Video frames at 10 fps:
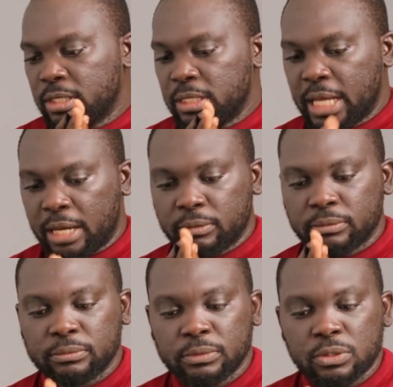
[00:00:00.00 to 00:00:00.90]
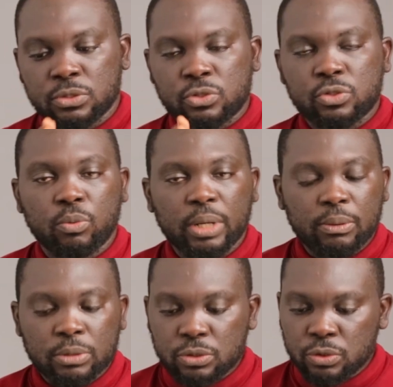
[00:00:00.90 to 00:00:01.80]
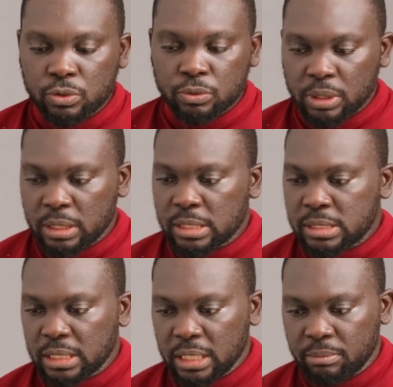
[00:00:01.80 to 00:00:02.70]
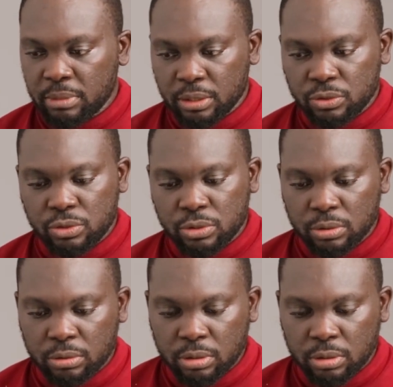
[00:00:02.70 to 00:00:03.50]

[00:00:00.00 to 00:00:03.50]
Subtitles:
Now, so what I want to do in this image